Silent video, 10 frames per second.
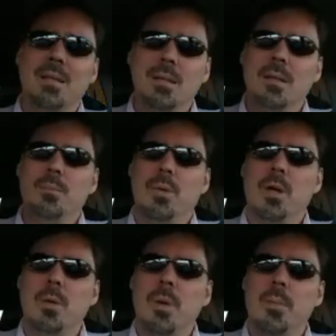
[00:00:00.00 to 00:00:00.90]
Barack
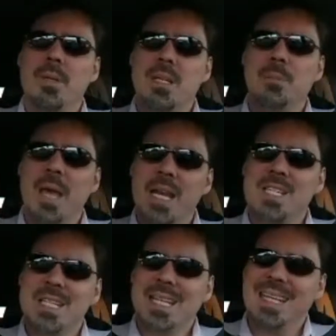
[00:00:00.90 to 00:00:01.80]
Obama did manage to
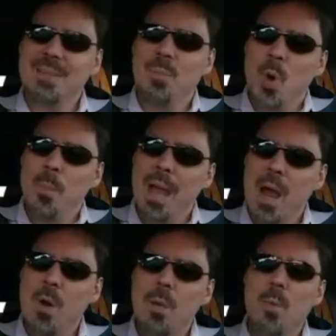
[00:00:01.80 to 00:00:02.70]
get more
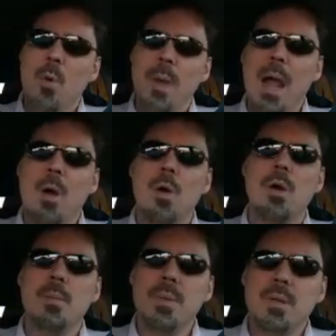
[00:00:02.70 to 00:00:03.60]
power and
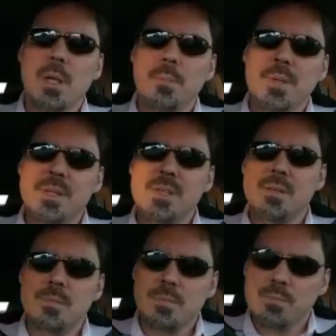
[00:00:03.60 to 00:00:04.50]
build up
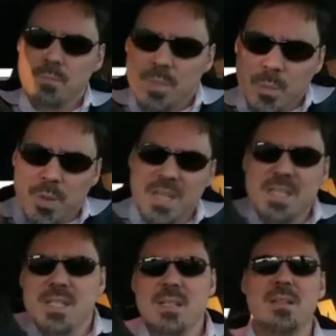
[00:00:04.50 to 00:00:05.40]
the presence
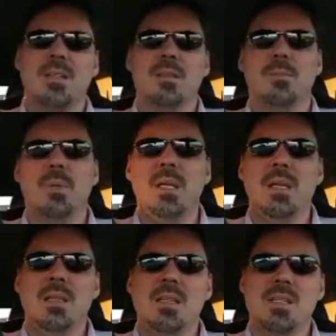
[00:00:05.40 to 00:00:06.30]
to be
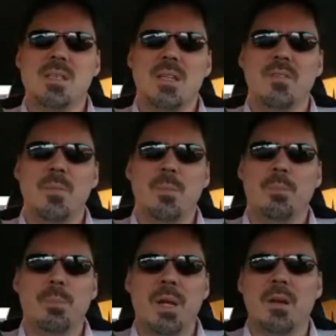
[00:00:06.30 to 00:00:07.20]
this even
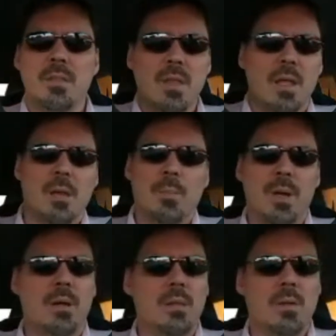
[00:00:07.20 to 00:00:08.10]
bigger thing, bigger
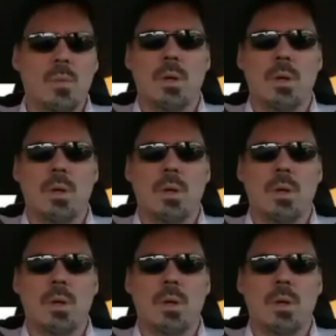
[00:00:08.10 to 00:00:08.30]
than what